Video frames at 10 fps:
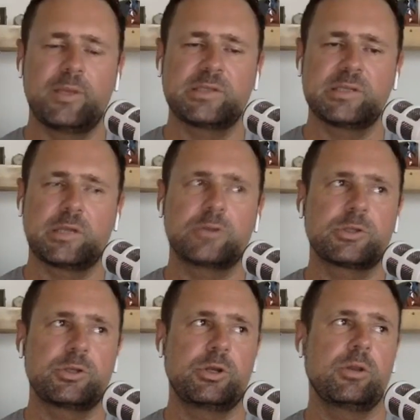sense. I
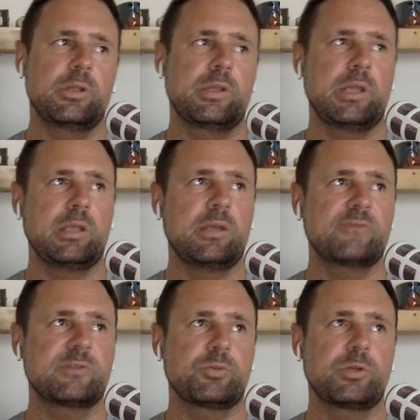also know that they give
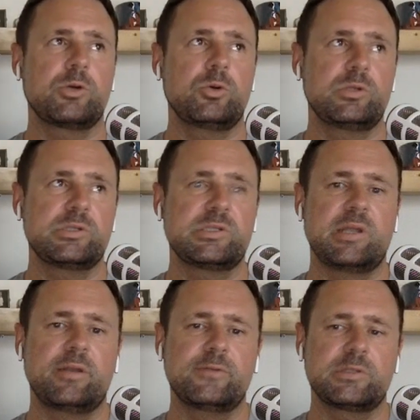some pretty cool
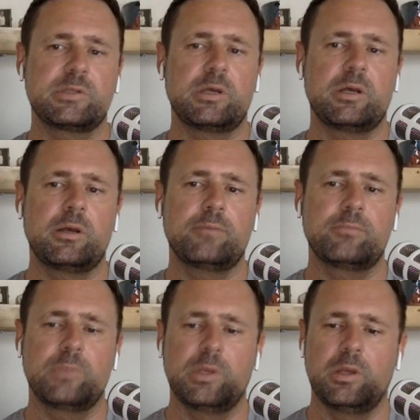incentives.
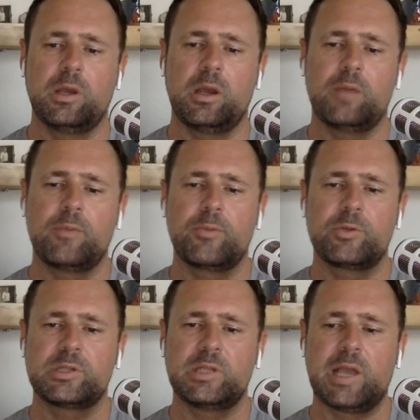I remember
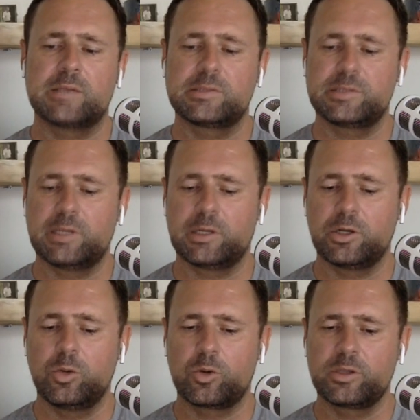at the last
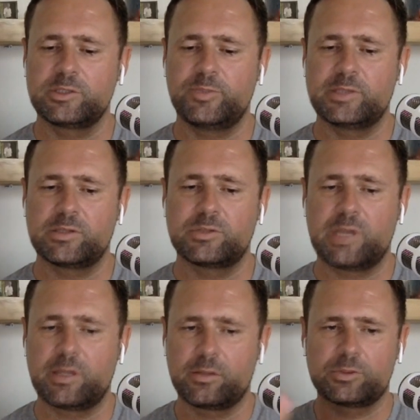co-working space I was
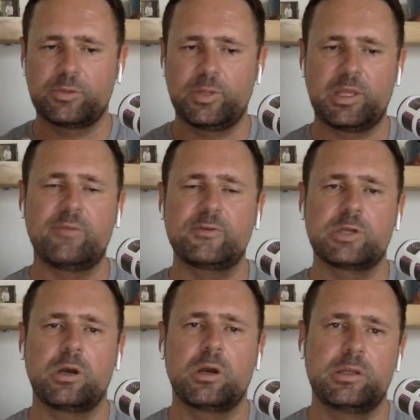at, there was somebody gave a
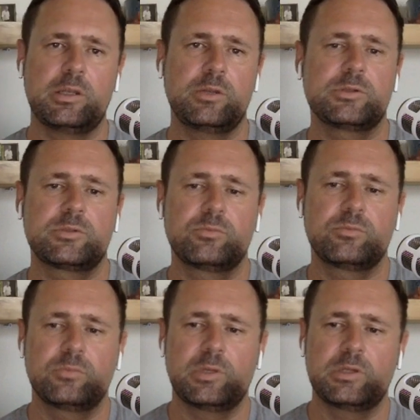talk, and they do
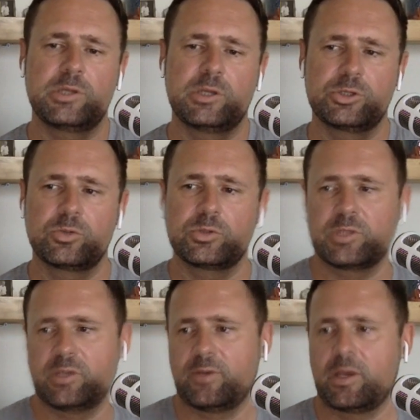some, Azure was
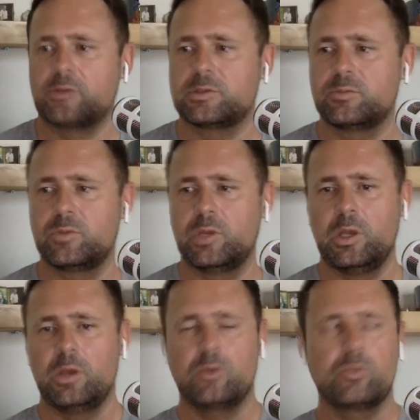giving out some
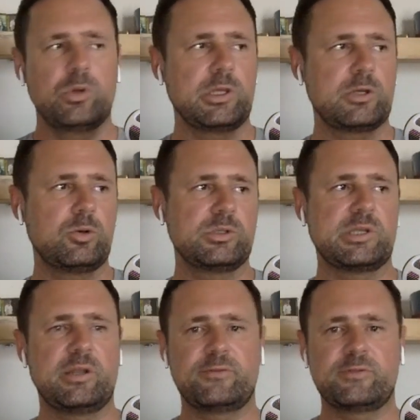really cool
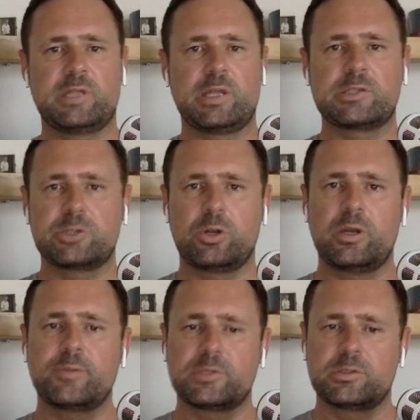incentives to like
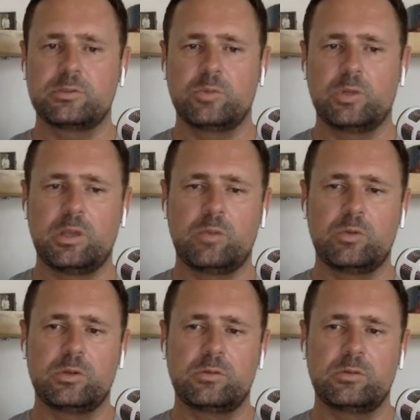startups where they would.